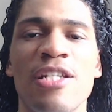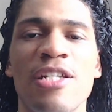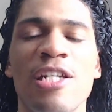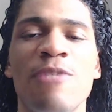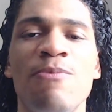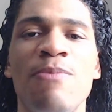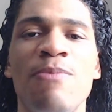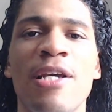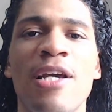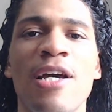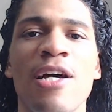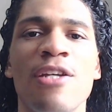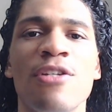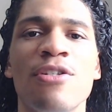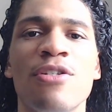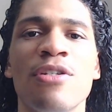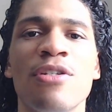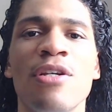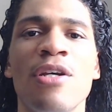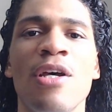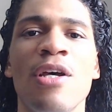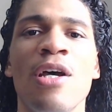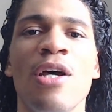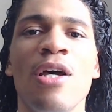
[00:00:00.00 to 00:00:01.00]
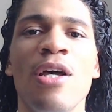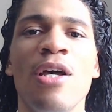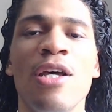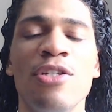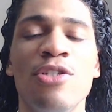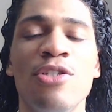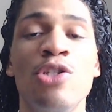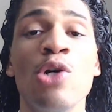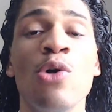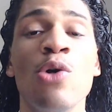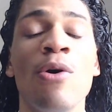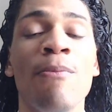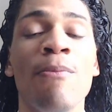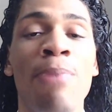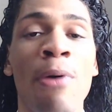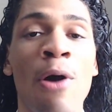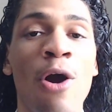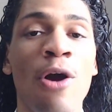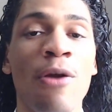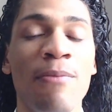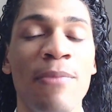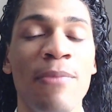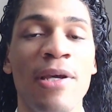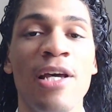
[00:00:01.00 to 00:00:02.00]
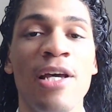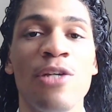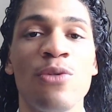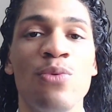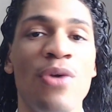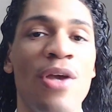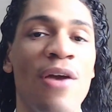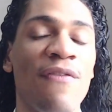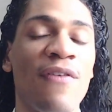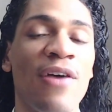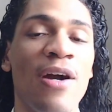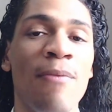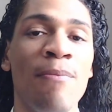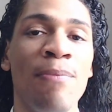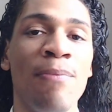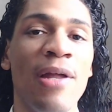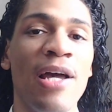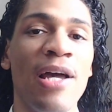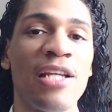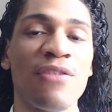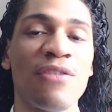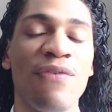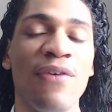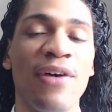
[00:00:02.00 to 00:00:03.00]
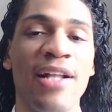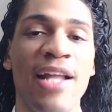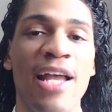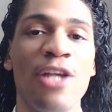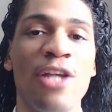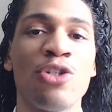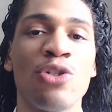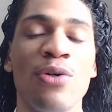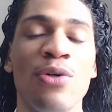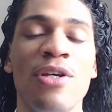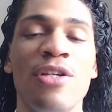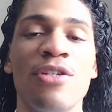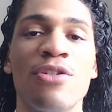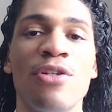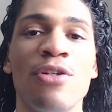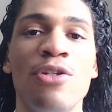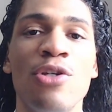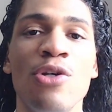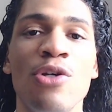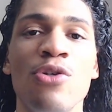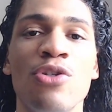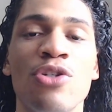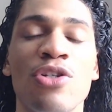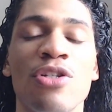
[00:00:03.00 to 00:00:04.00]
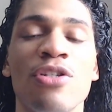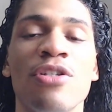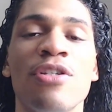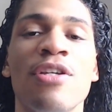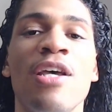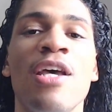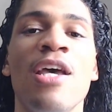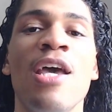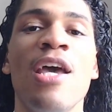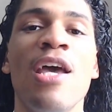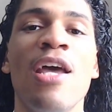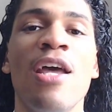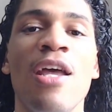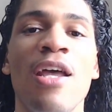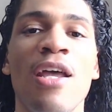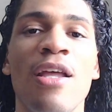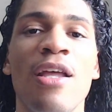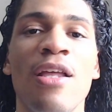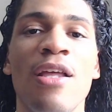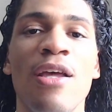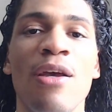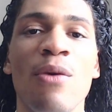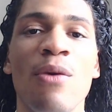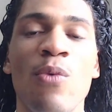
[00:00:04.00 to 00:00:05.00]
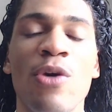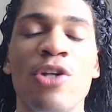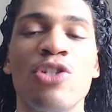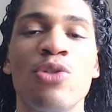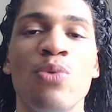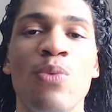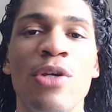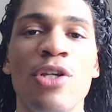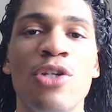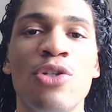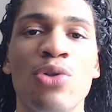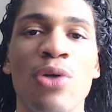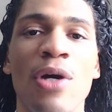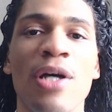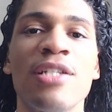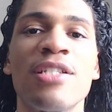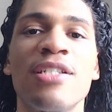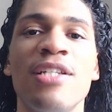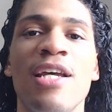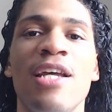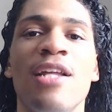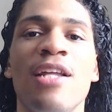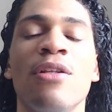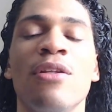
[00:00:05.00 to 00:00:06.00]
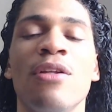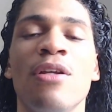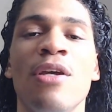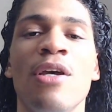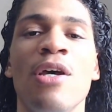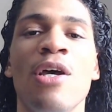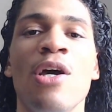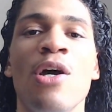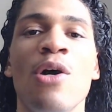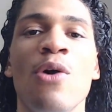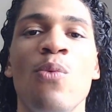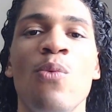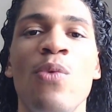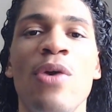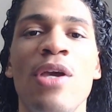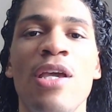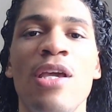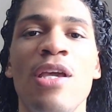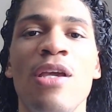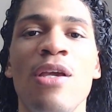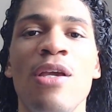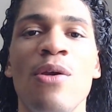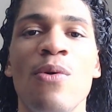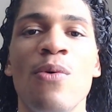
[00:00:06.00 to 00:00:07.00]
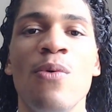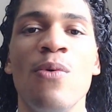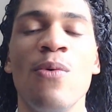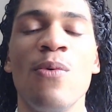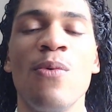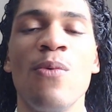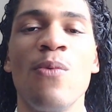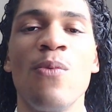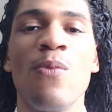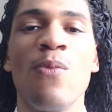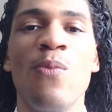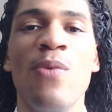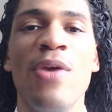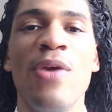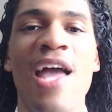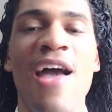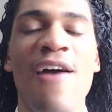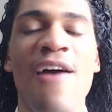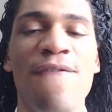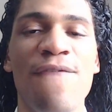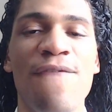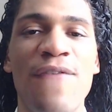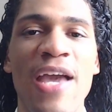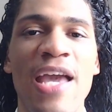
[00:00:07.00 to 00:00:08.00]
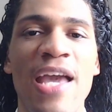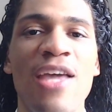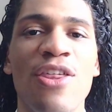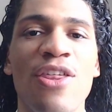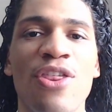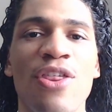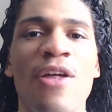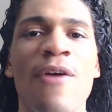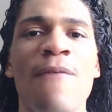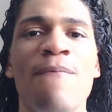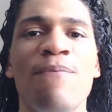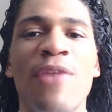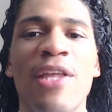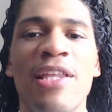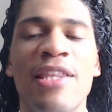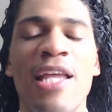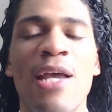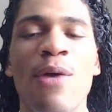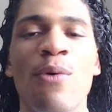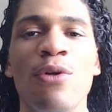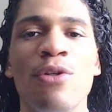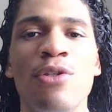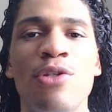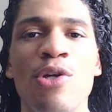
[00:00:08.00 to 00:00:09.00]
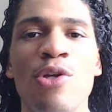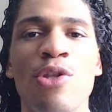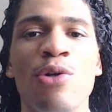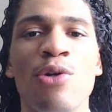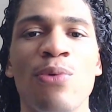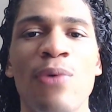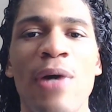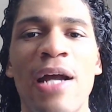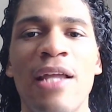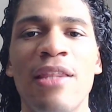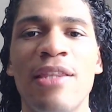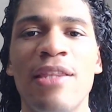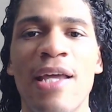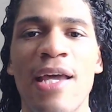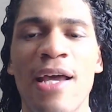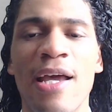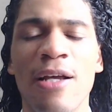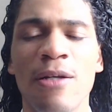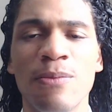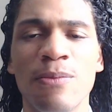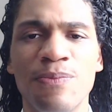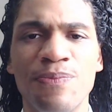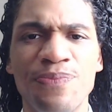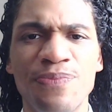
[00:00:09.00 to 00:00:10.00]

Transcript: is due in part because we have complex financial institutions in which we trust in. We have faith that they will do the right thing.